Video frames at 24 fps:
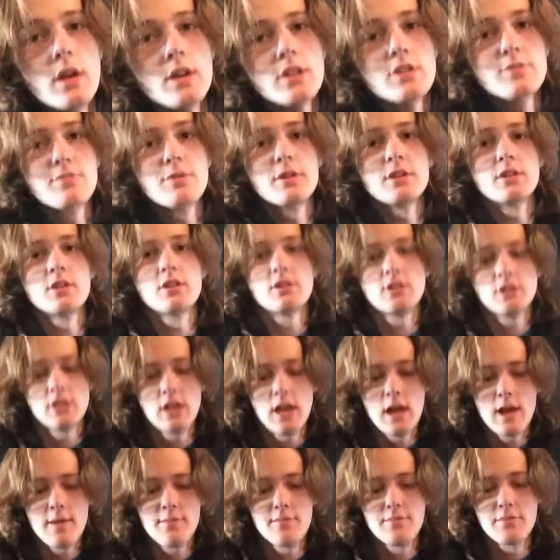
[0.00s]
Let's bring this
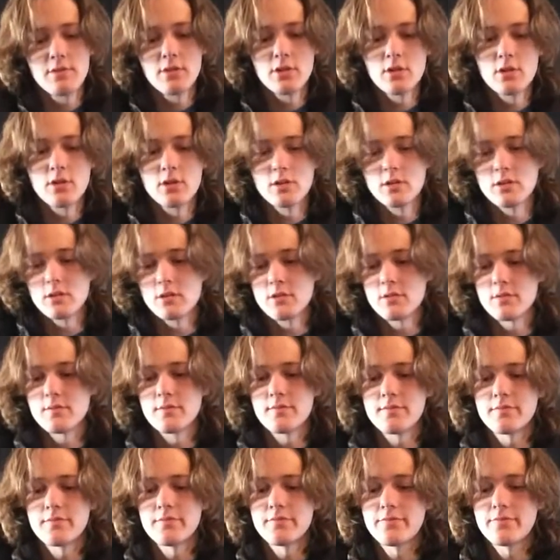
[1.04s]
cap along.
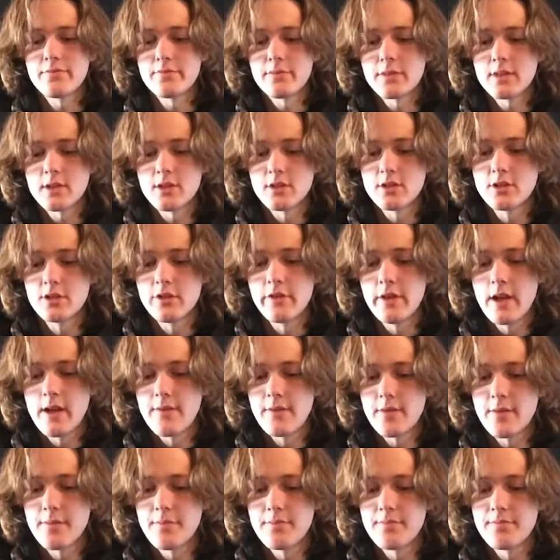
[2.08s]
So we
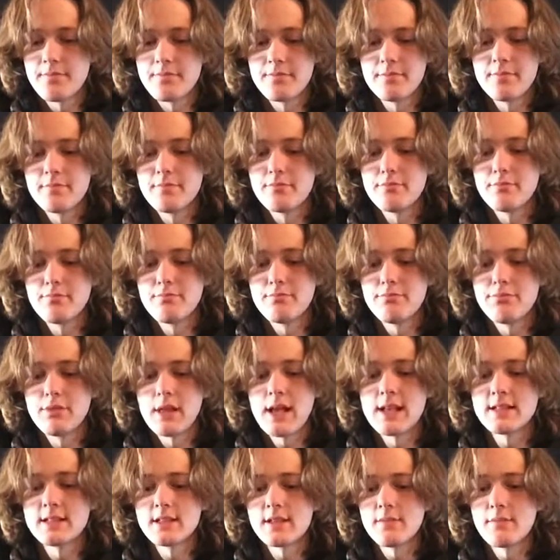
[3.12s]
have a
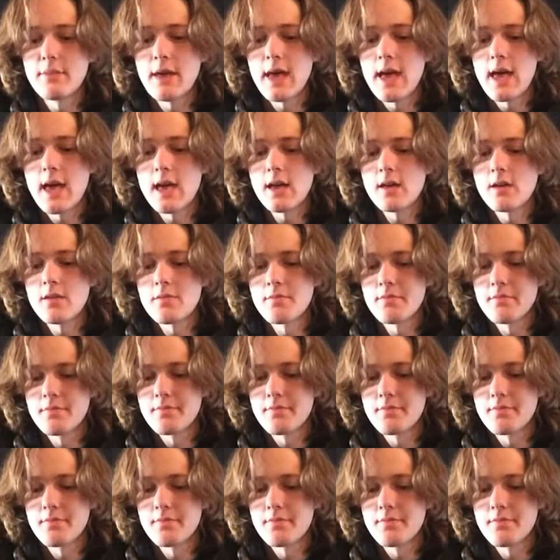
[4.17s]
plastic bag